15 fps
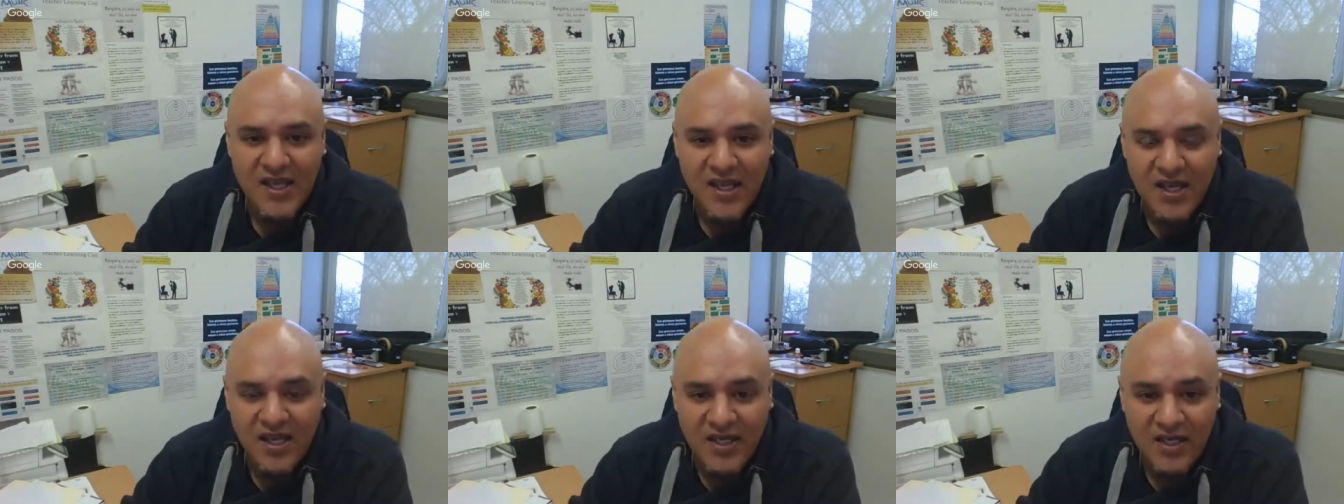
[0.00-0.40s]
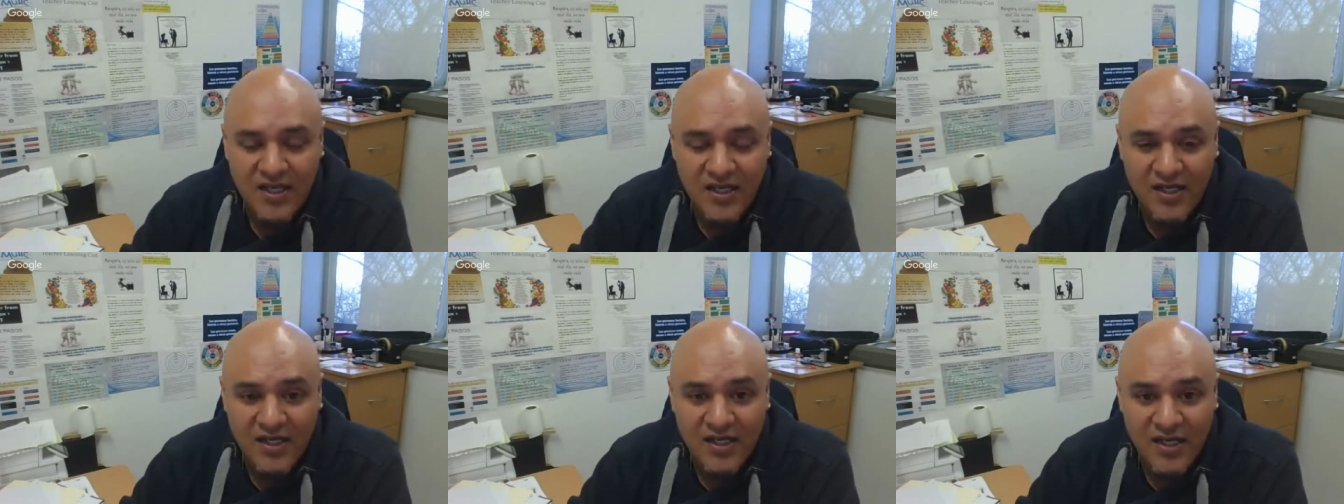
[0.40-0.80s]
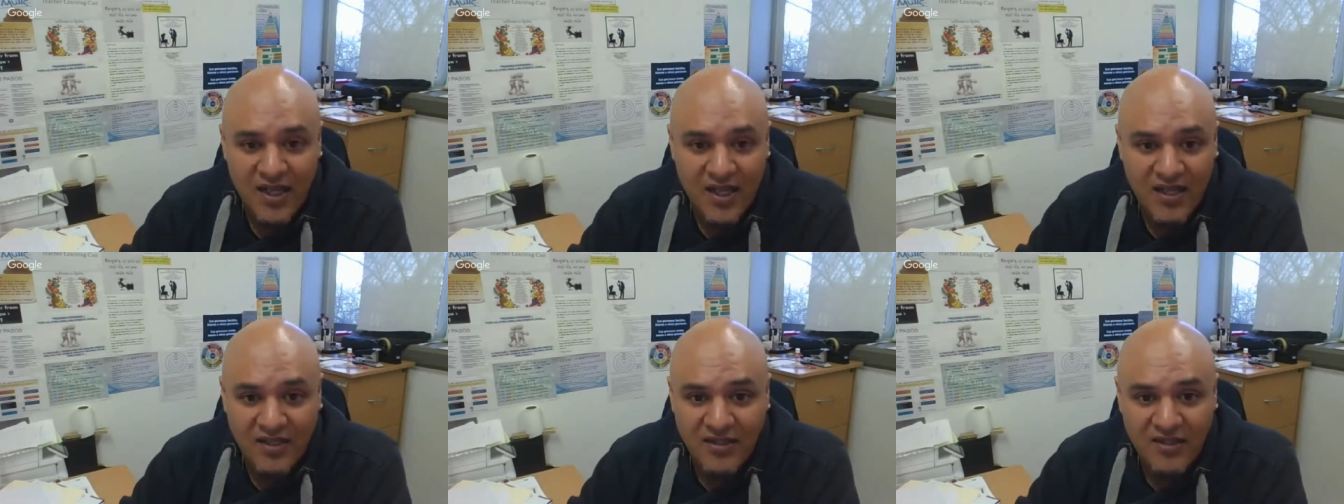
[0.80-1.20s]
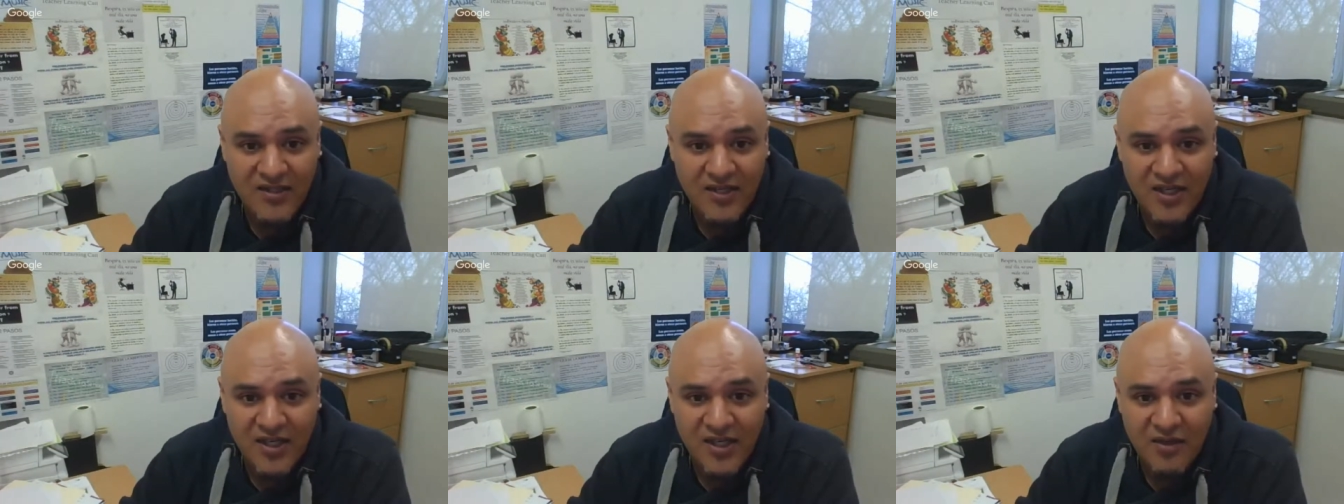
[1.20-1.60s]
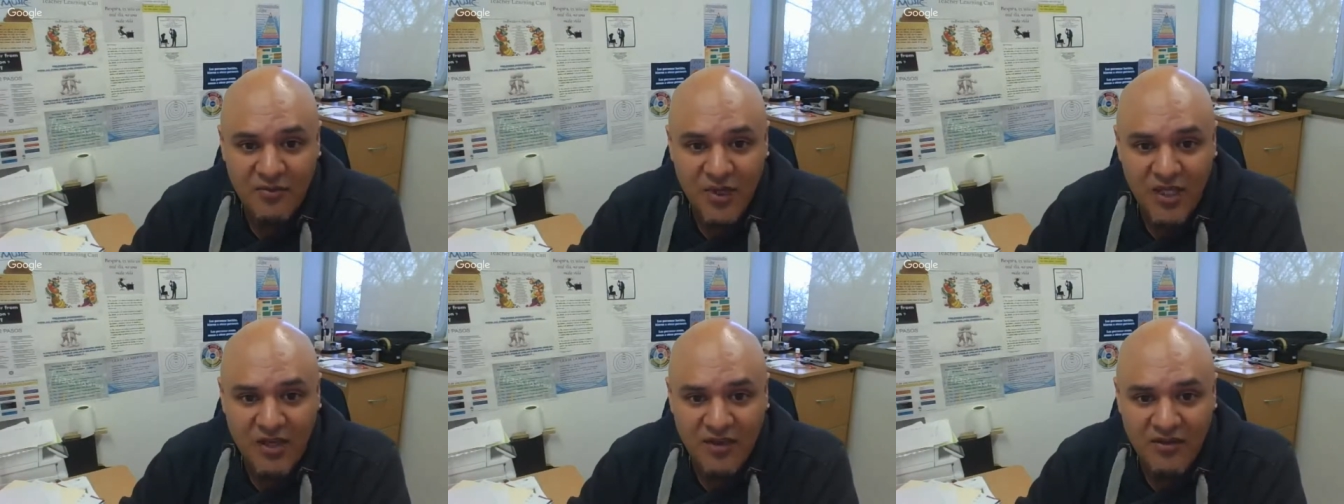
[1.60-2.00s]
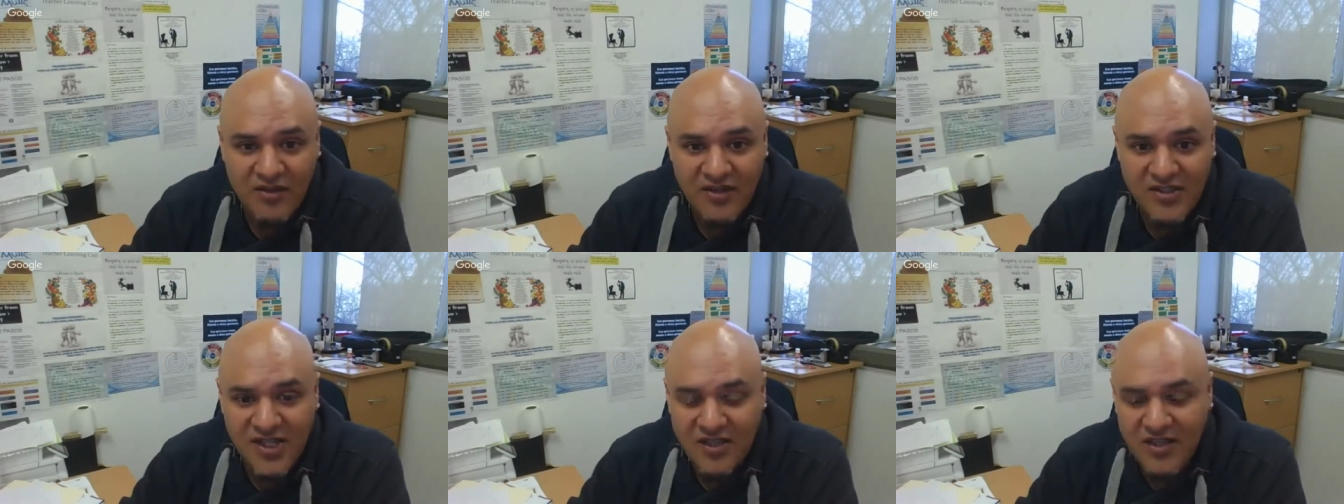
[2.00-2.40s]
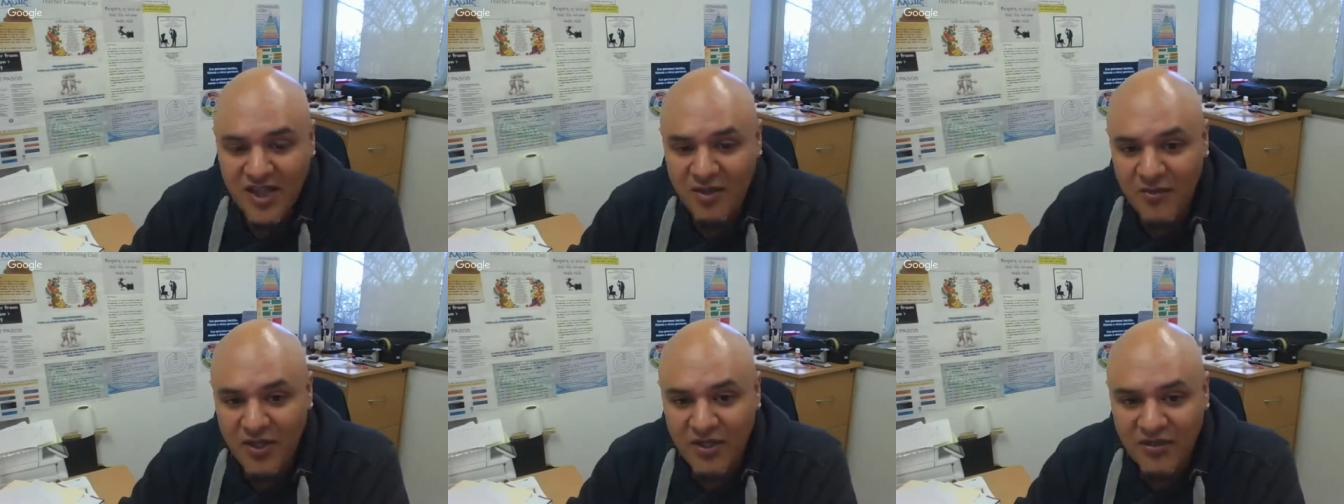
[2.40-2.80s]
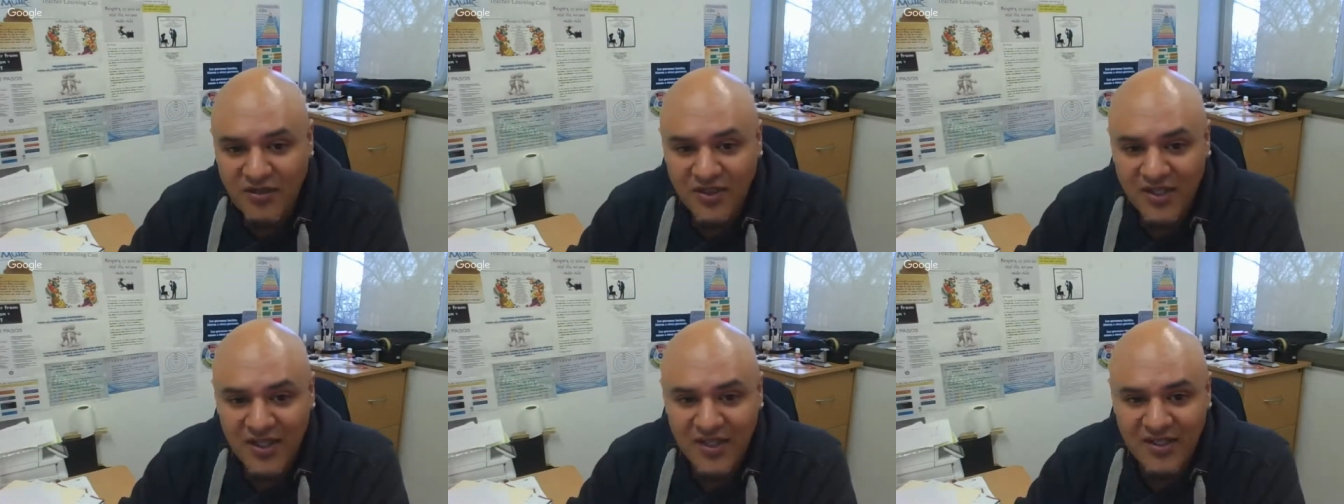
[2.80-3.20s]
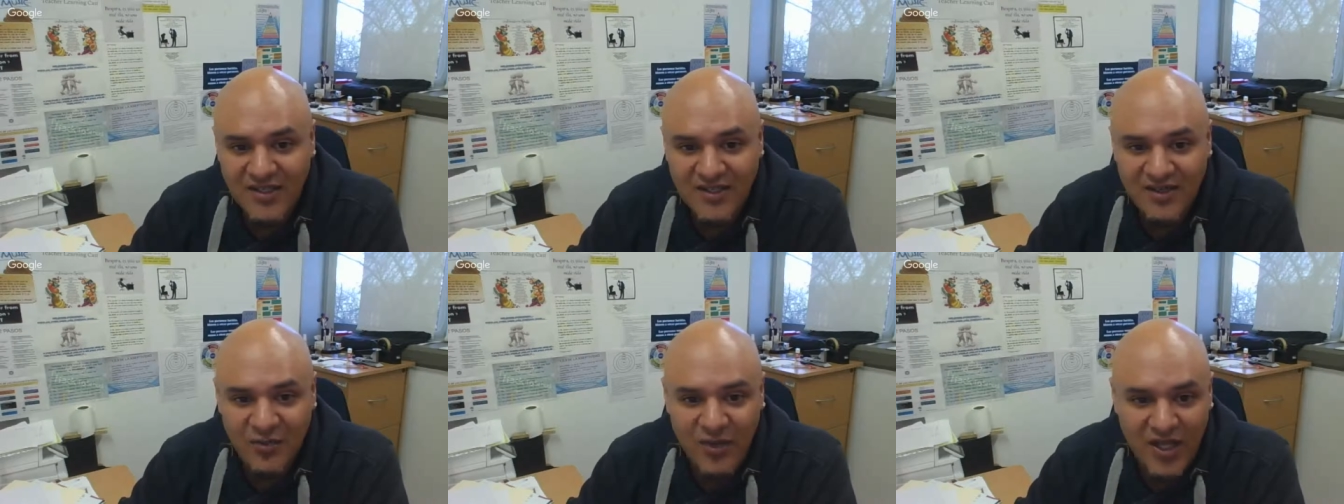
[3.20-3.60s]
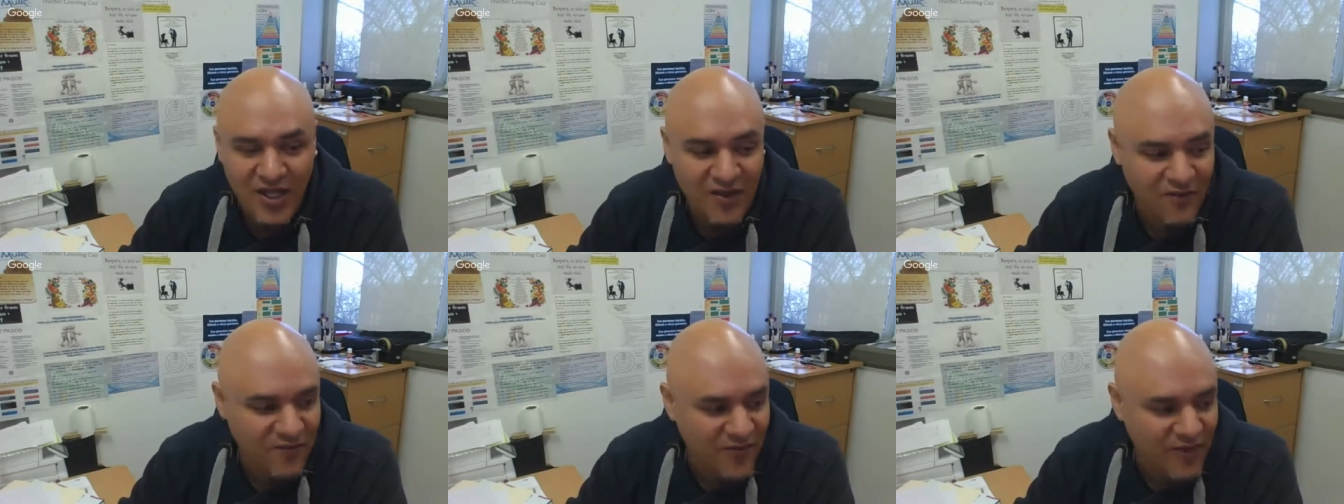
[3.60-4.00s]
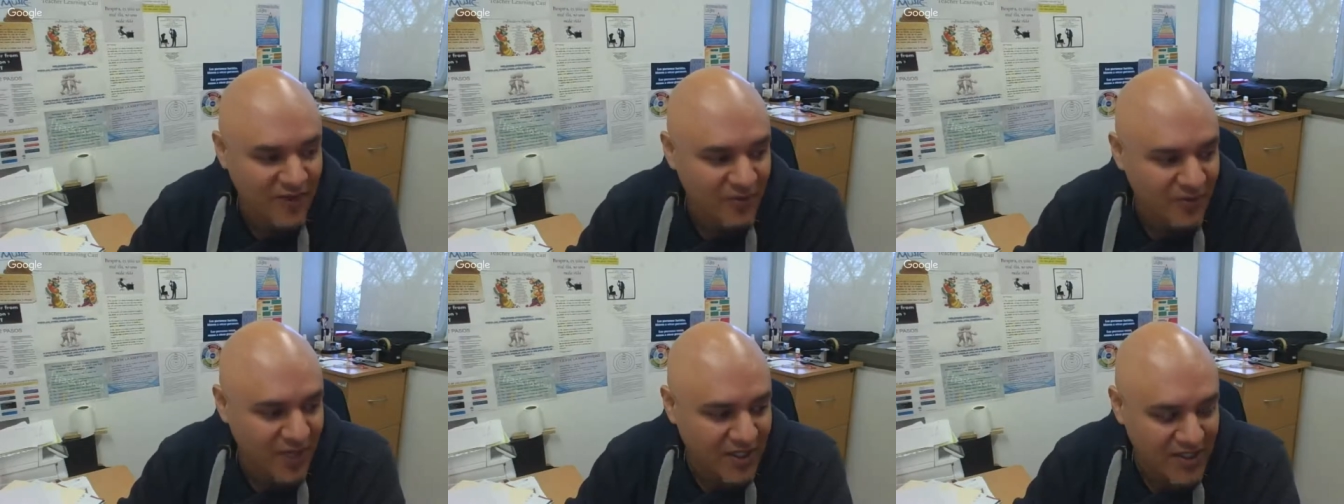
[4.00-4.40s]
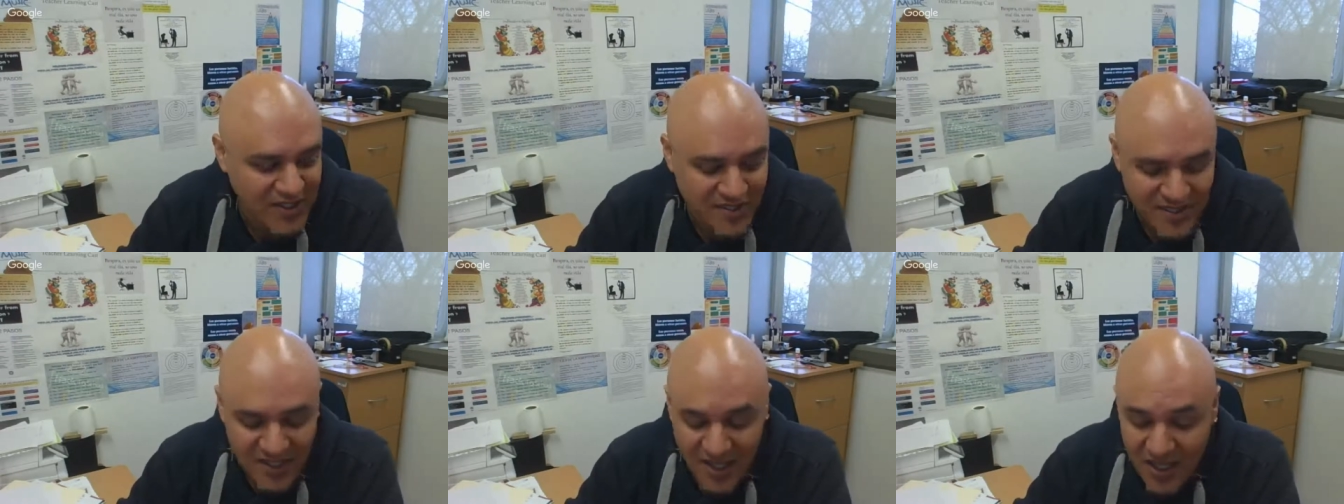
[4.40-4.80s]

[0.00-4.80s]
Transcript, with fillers: uh, and uh, many others that came along and waved and went.